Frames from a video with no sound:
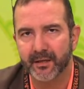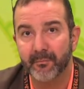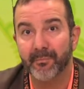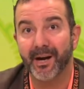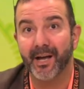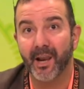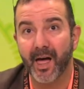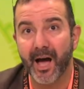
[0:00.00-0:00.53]

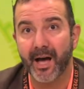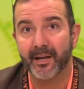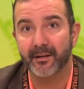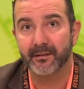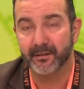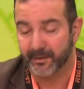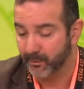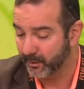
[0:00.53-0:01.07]
by a lot.
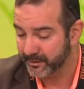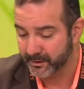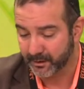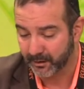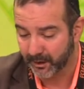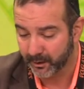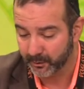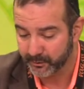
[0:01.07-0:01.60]
It wasn't
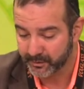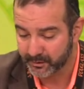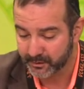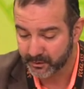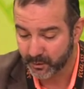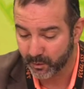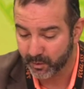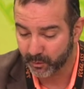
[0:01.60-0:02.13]
close. The
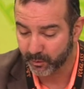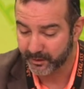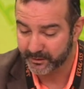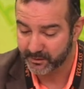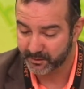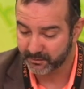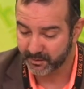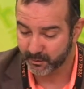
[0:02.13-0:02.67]
score
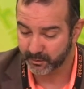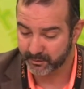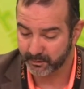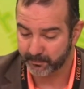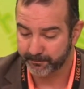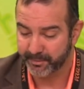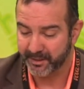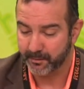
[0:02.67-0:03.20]
was, there was
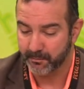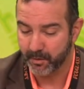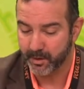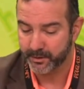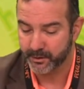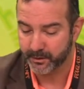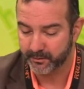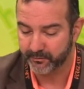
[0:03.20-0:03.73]
a big
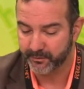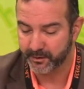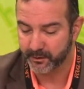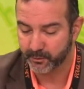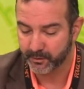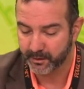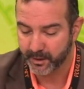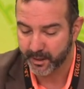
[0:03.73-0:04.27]
margin of
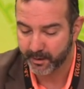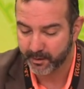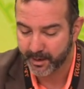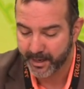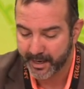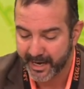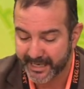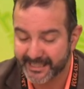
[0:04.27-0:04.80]
victory there.
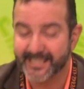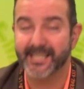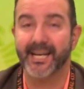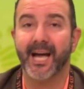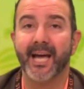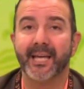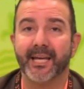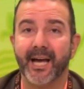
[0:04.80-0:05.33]
And
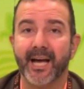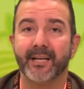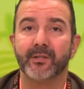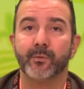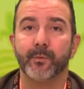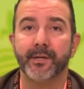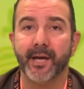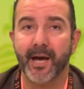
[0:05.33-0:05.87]
tonight,
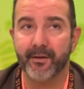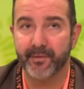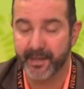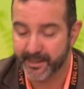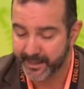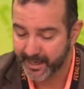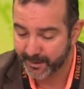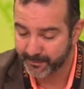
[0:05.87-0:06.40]
guys, we have a
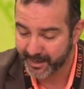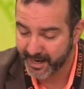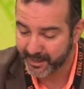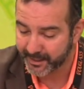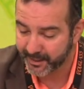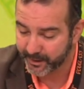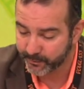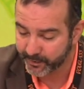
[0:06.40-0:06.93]
game at
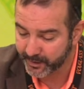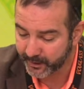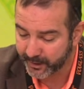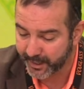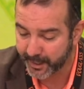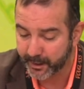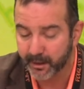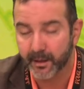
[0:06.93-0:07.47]
Henry
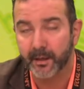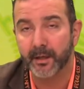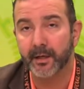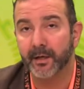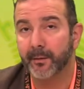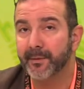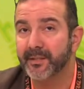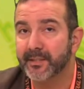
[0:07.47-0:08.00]
Clay.
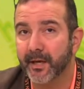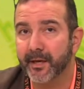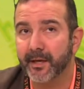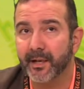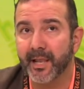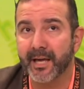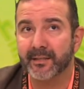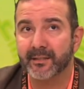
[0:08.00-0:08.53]
Let me tell you,
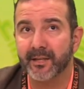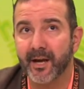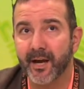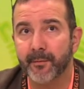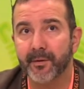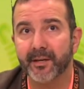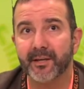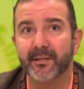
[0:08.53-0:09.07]
last
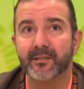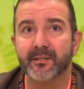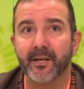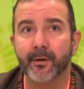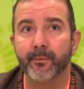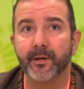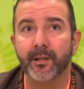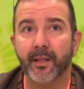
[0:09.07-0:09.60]
time against
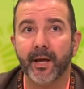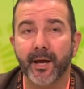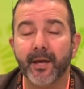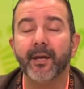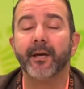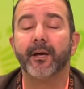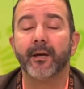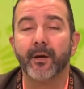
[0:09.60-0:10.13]
Henry
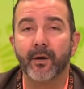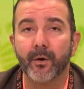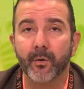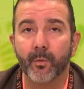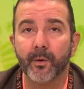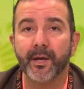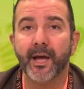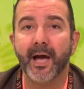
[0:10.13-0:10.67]
Clay,
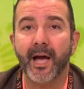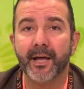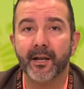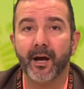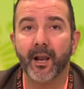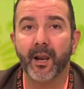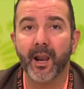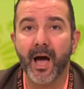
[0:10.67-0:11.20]
we had
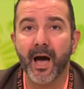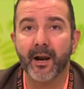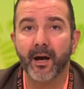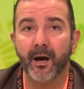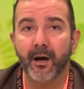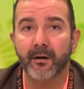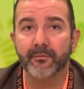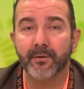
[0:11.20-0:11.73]
a lot
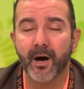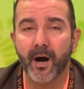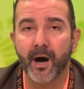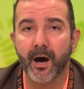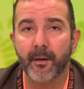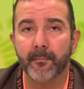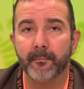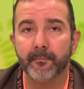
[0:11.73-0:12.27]

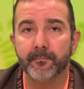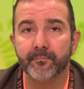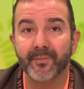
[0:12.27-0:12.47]
of